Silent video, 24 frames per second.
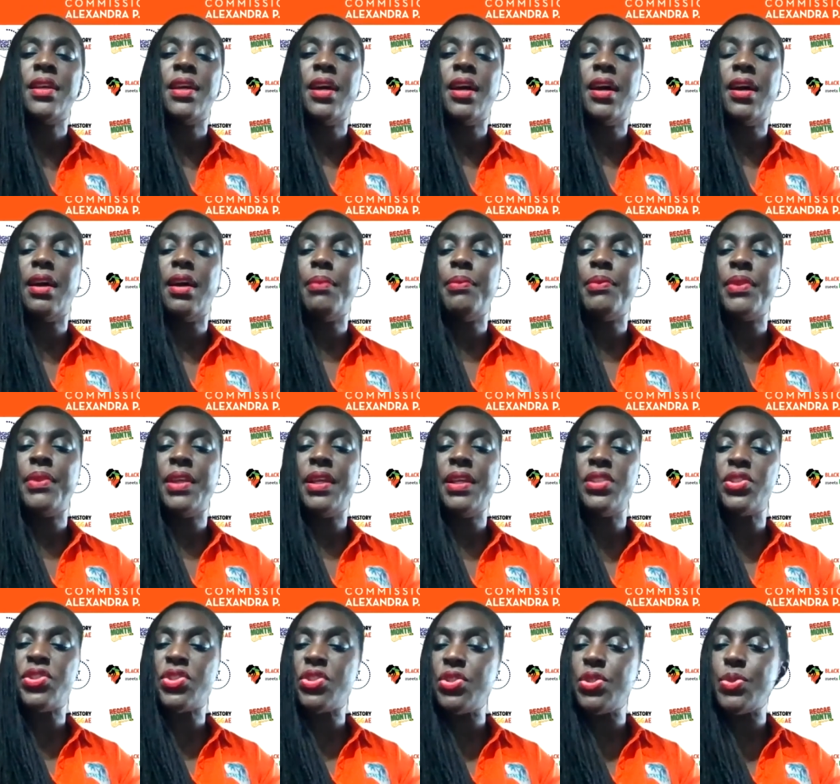and the
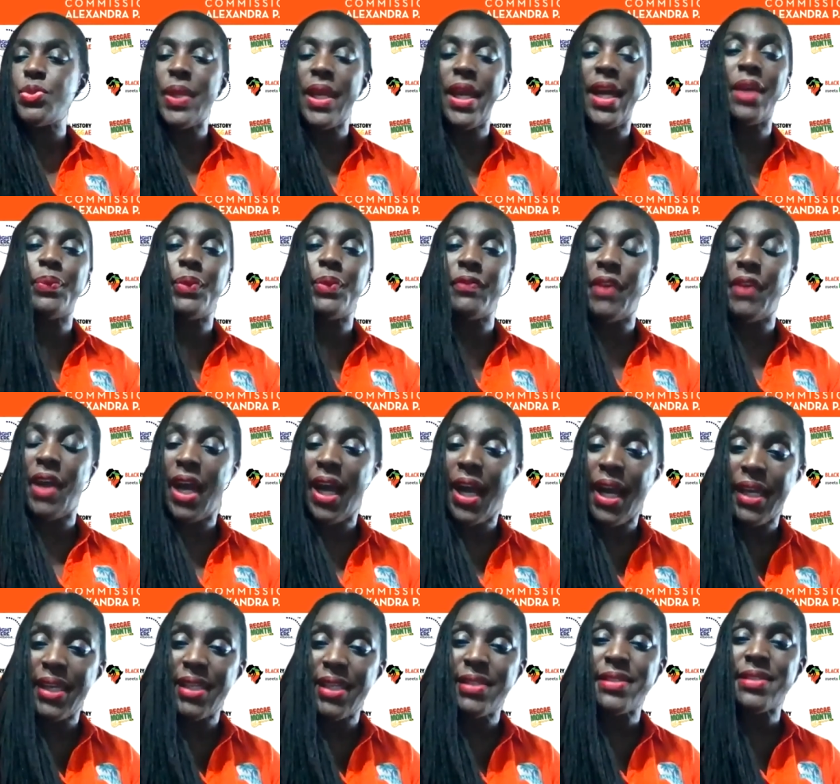issues we had with
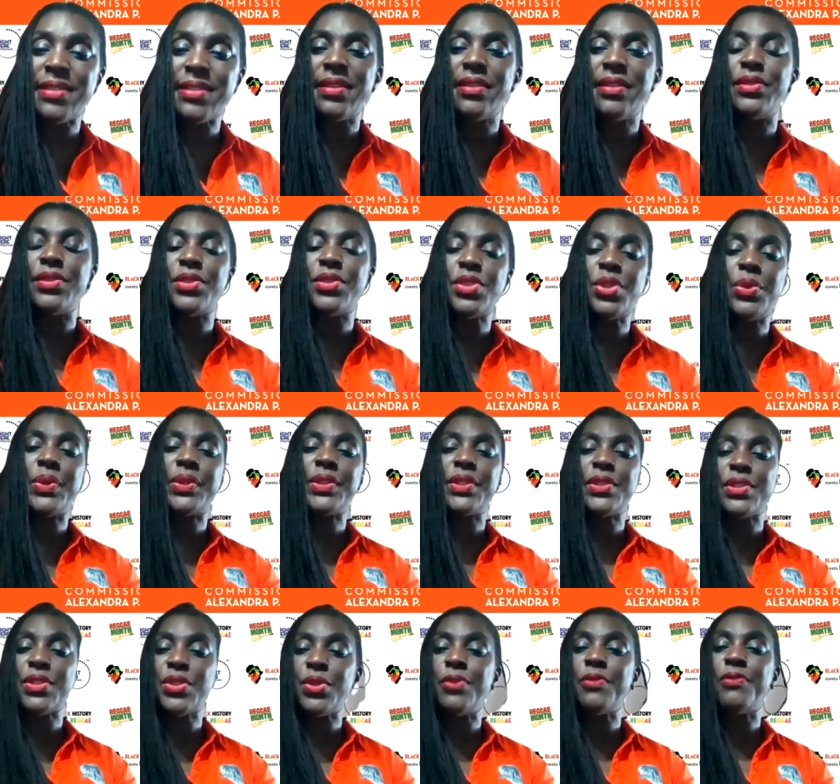ICE and so on
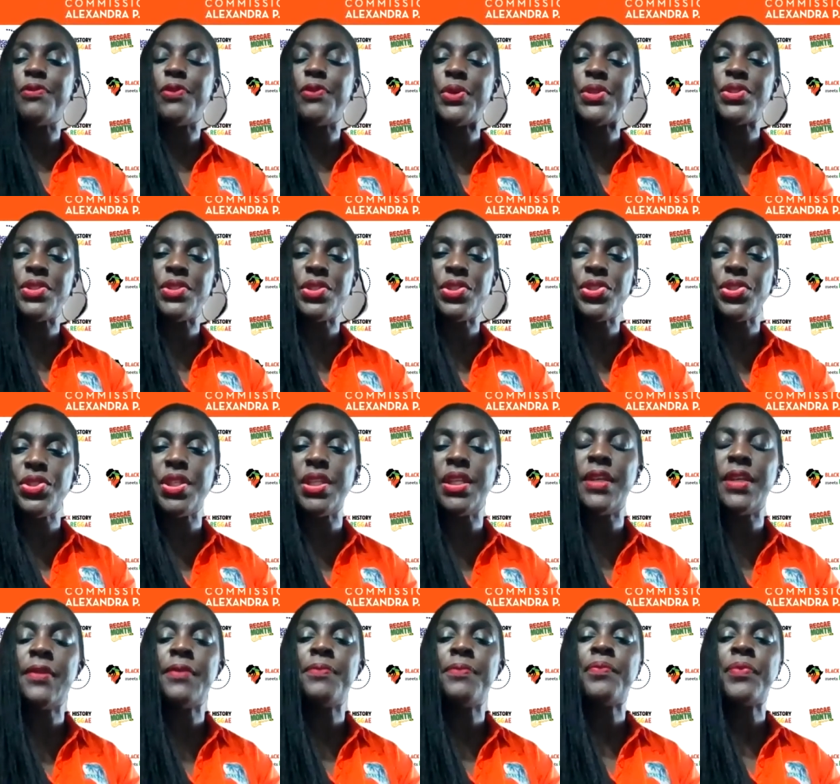and so forth. So
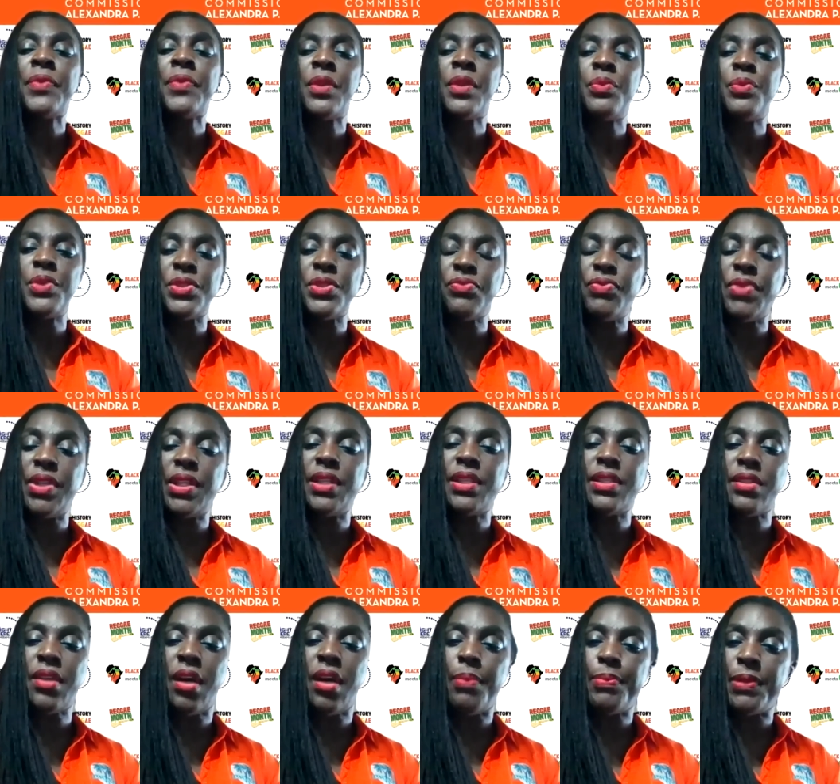she was really
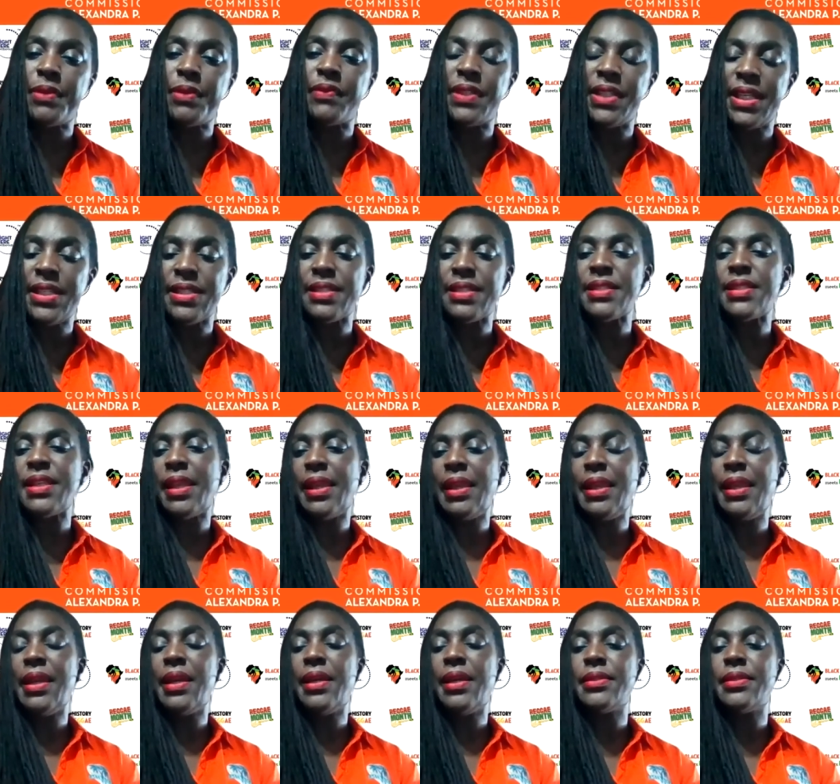top of list.
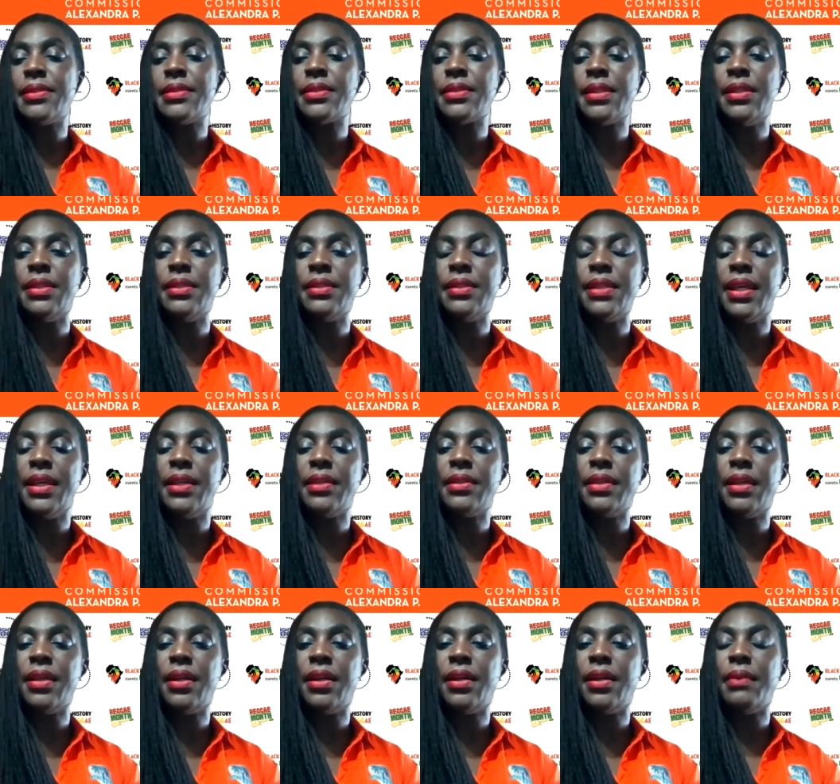And
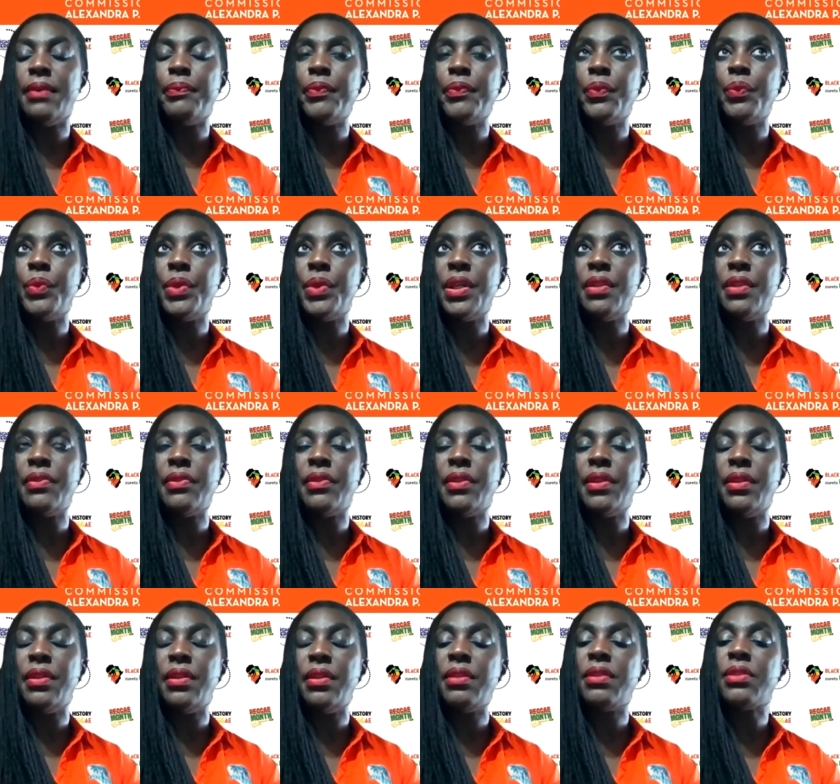then with
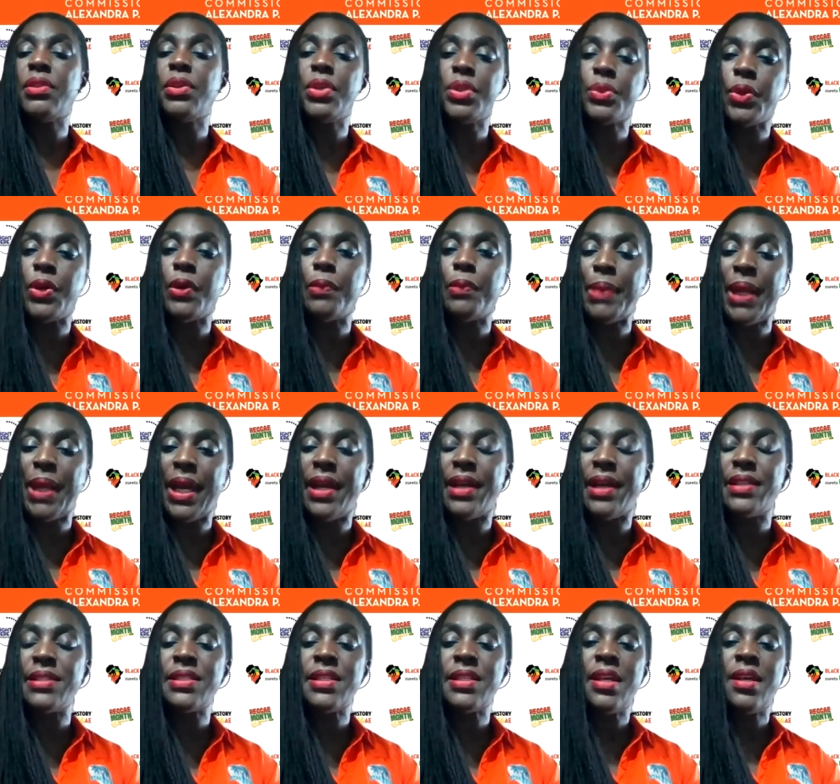the Third World
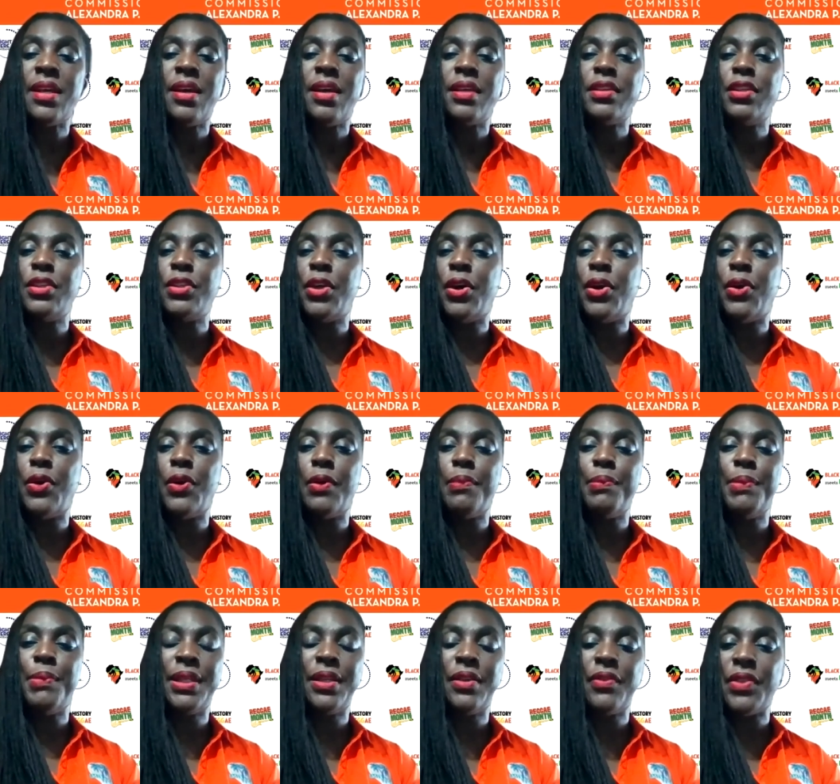Band, you know,
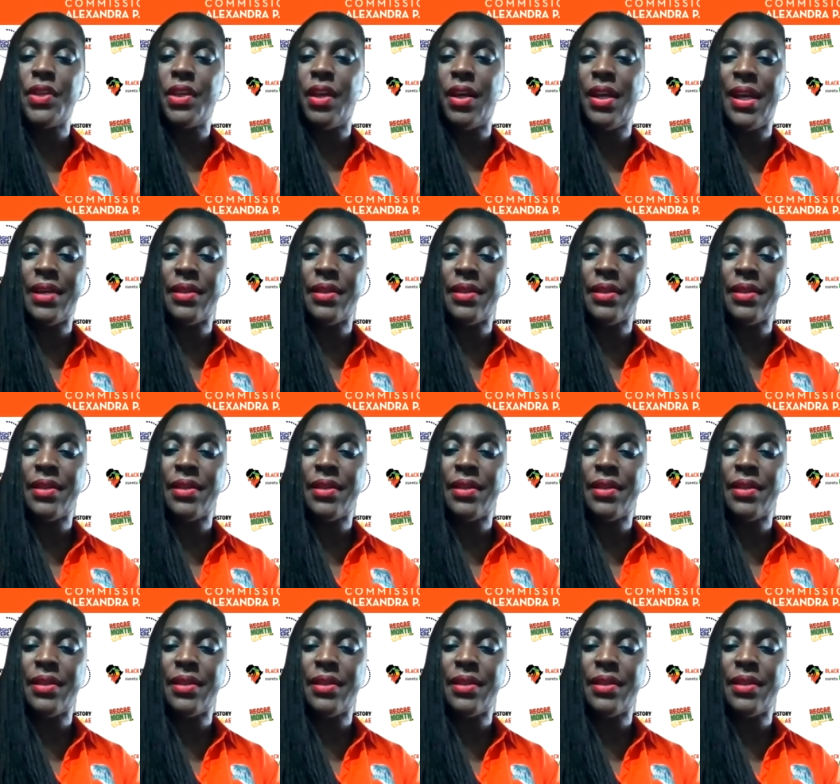many of their